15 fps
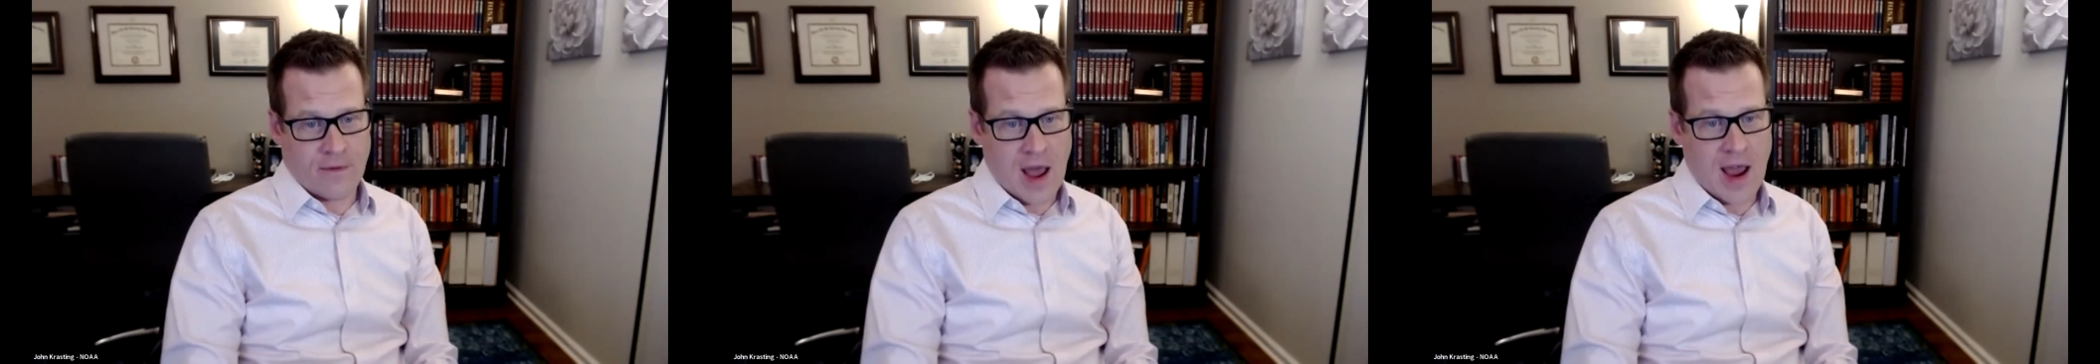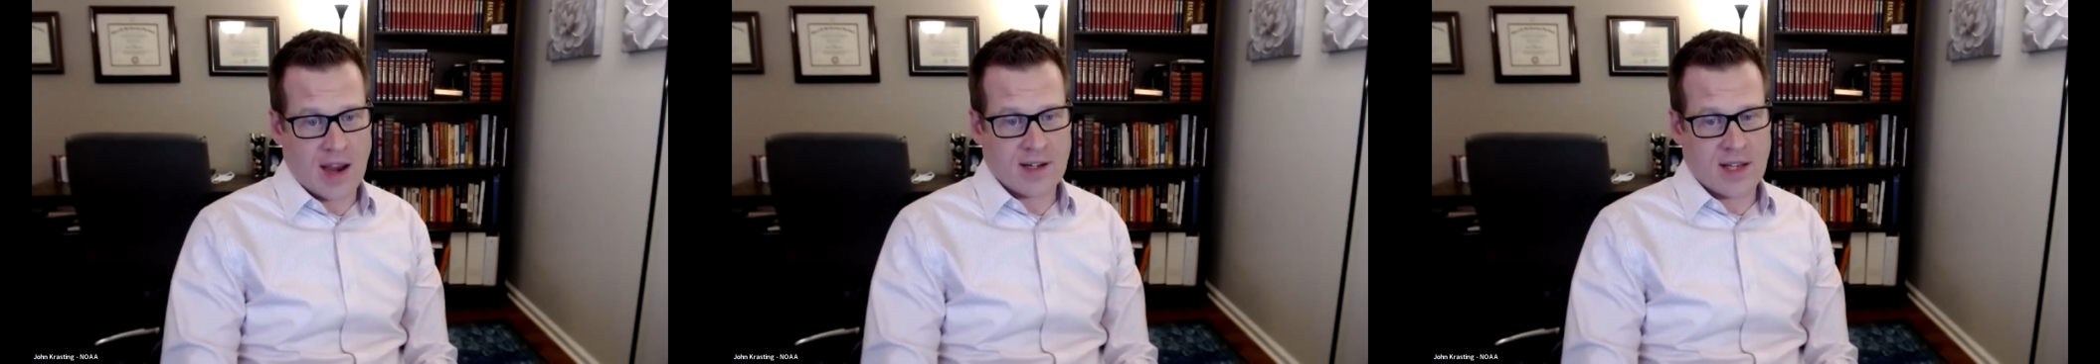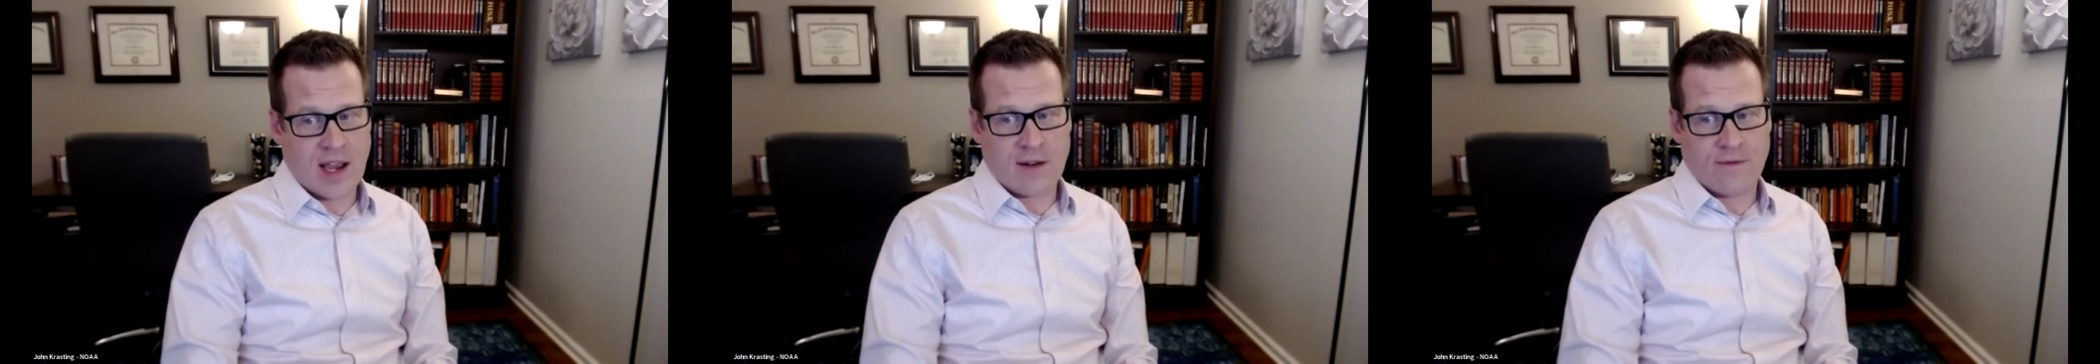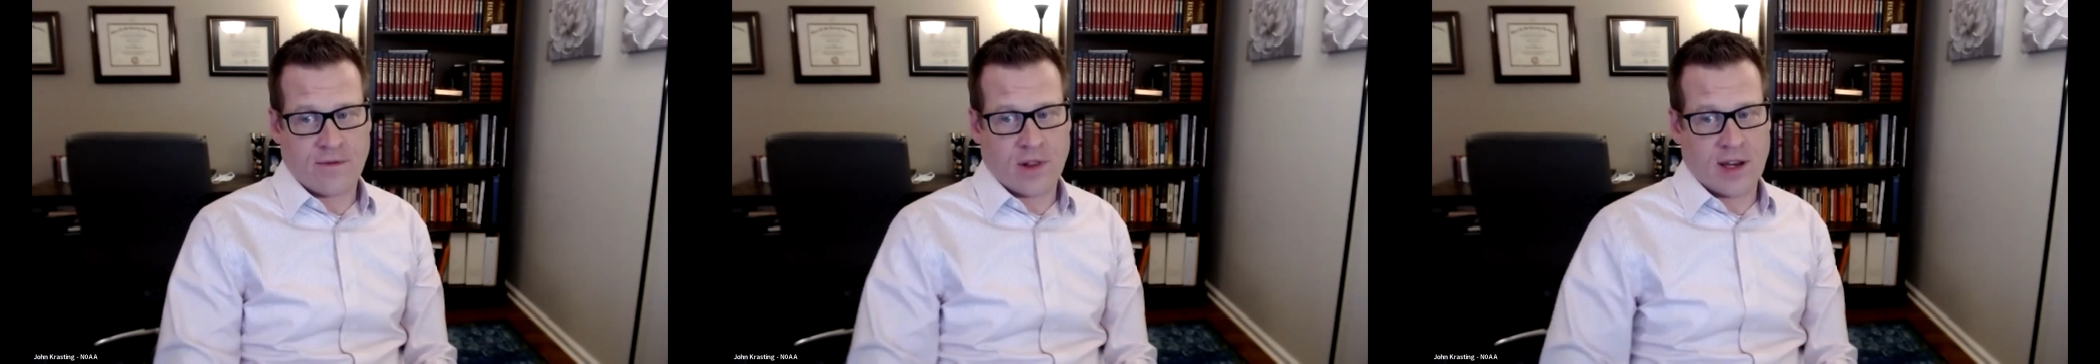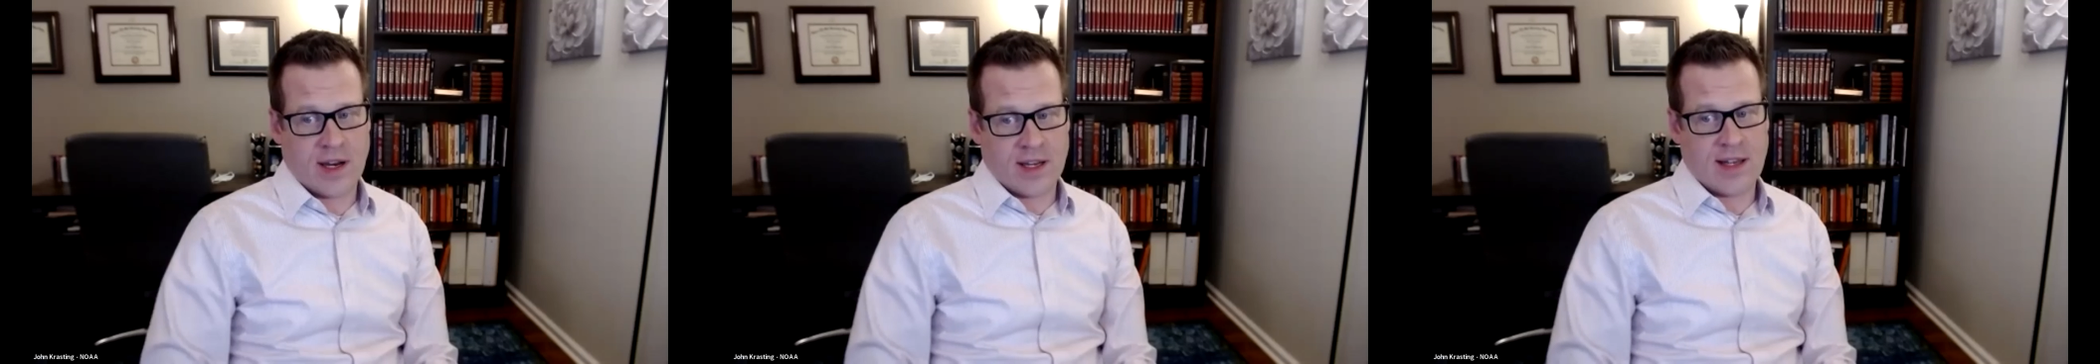high tide
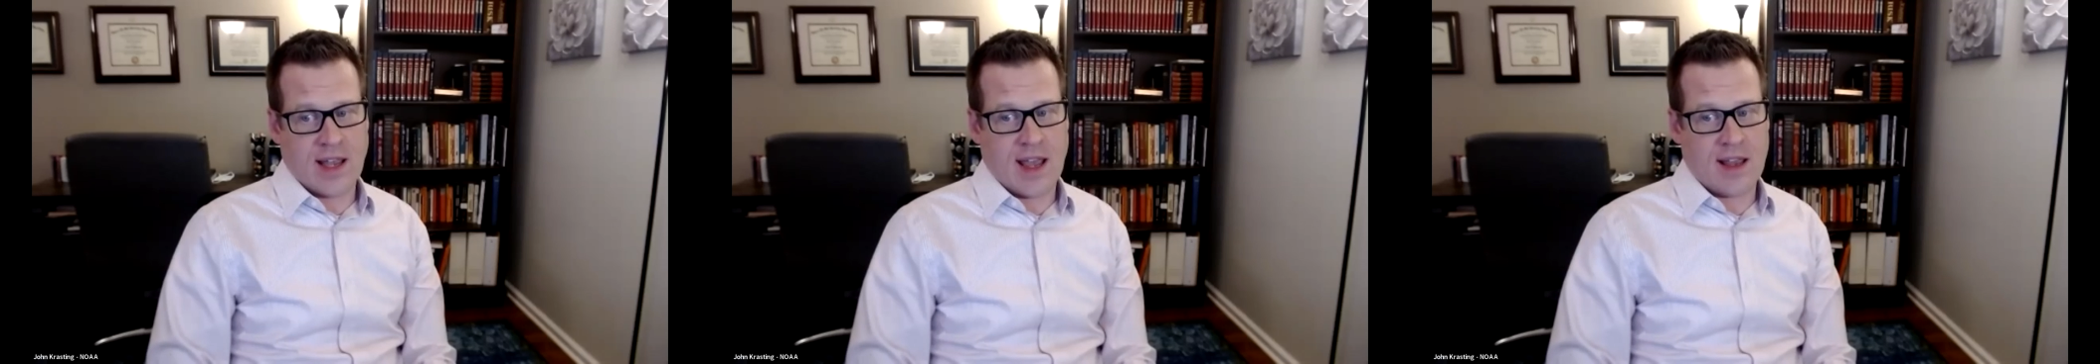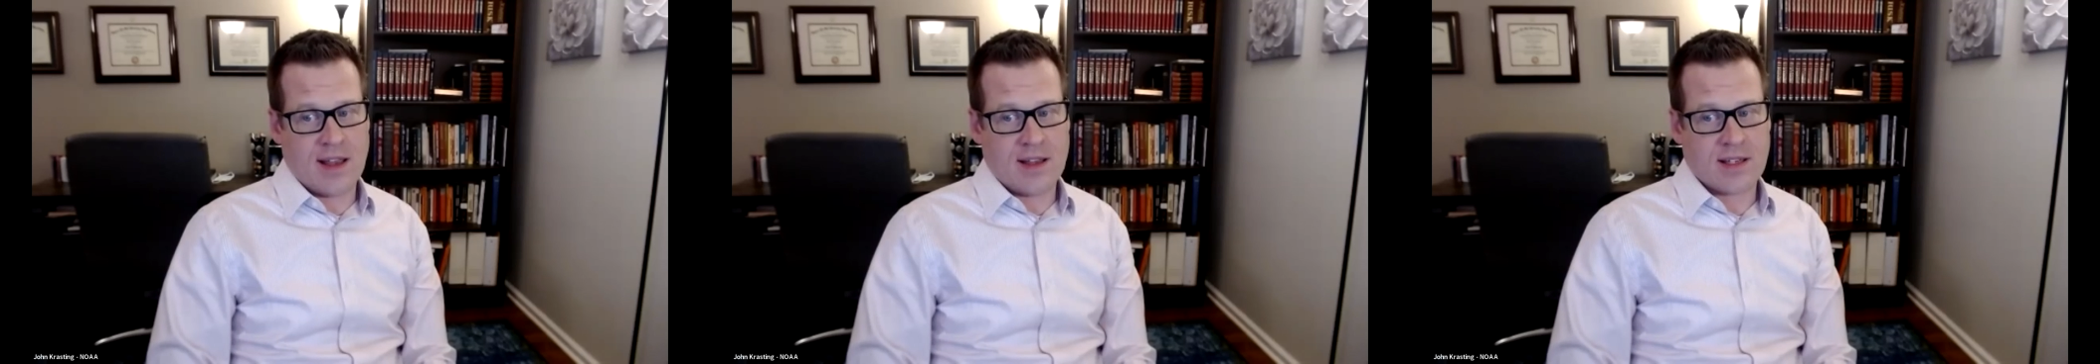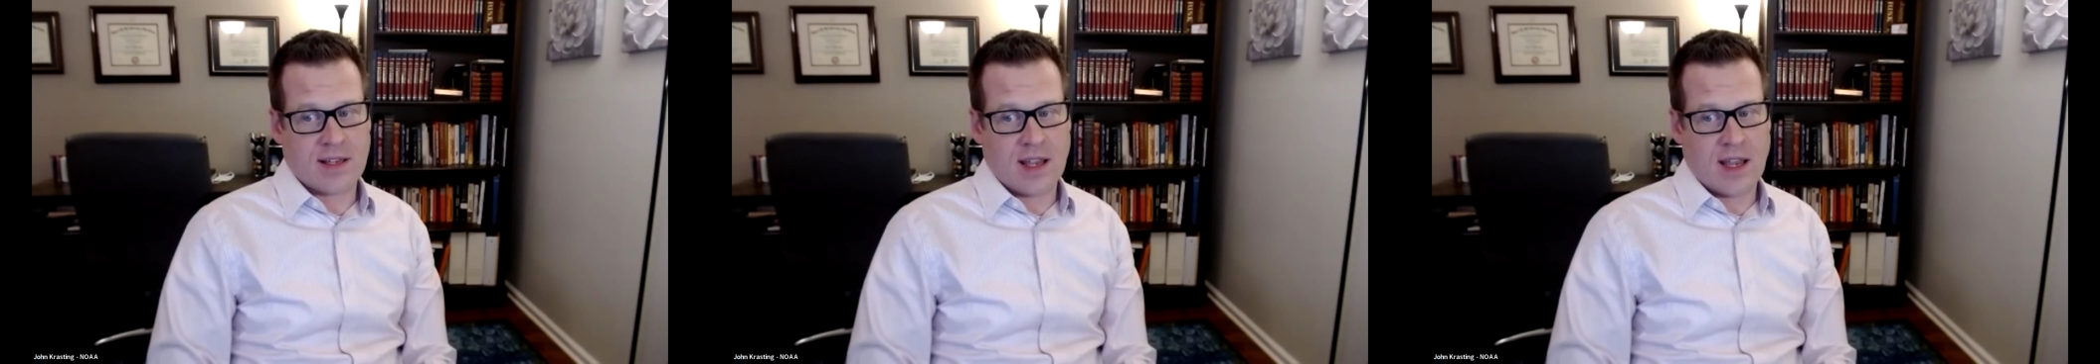flooding days